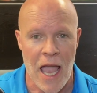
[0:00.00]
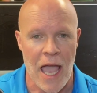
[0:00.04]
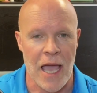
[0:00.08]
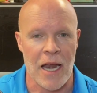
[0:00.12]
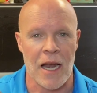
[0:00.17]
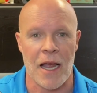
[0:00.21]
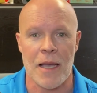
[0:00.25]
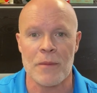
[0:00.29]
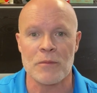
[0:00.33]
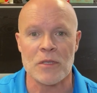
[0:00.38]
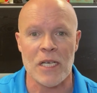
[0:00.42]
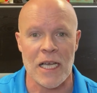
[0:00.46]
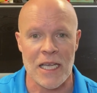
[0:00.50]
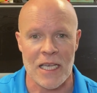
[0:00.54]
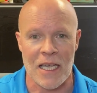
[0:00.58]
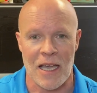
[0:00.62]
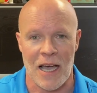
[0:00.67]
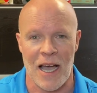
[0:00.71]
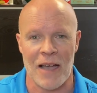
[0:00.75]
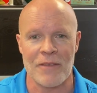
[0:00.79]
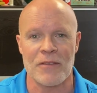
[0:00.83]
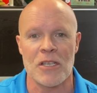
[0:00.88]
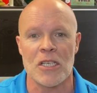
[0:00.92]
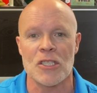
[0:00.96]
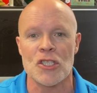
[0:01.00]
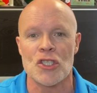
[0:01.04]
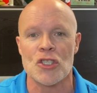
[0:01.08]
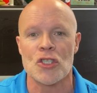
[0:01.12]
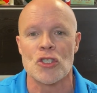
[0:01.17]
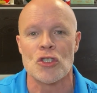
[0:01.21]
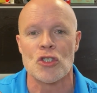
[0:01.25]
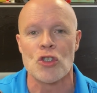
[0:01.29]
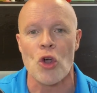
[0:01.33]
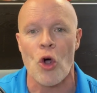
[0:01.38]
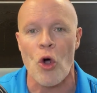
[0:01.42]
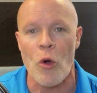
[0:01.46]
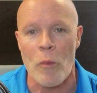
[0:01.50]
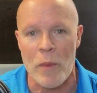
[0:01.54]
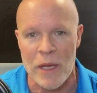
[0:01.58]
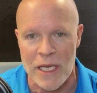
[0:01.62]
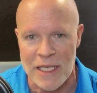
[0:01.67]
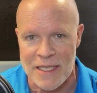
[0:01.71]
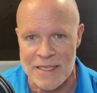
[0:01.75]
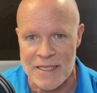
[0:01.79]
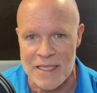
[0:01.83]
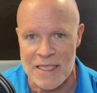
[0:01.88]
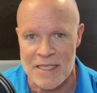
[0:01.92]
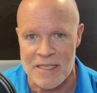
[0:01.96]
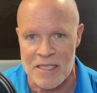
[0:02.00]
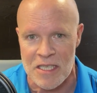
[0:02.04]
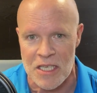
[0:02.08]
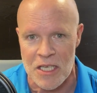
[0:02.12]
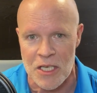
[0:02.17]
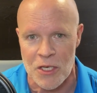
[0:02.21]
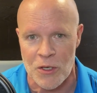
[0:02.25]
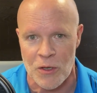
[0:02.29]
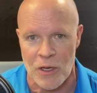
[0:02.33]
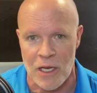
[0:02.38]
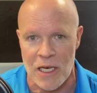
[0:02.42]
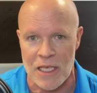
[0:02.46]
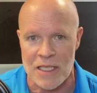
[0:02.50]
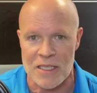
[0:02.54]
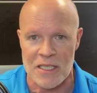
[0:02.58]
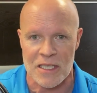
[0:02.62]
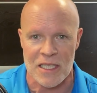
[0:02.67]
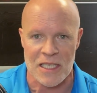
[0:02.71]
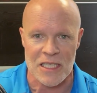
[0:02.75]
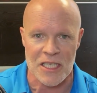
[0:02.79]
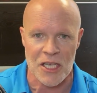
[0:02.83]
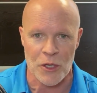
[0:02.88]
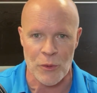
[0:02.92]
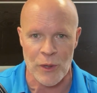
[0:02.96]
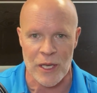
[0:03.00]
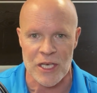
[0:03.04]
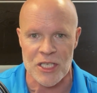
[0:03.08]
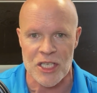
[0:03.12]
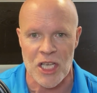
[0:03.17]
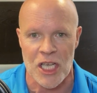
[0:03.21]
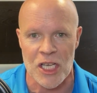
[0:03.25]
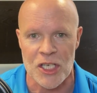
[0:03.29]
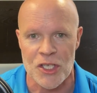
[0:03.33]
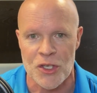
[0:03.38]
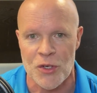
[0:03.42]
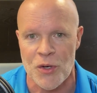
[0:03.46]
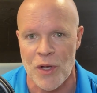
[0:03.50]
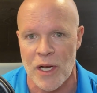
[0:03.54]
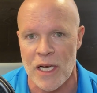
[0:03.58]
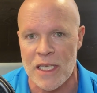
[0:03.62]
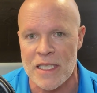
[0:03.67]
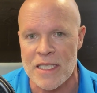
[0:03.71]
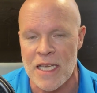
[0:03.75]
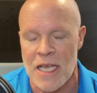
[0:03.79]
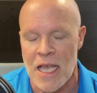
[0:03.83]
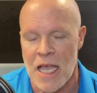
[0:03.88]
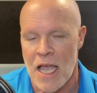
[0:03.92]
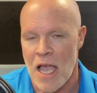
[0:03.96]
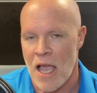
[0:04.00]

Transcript: and I've done so many CCE credits, continuing education credits,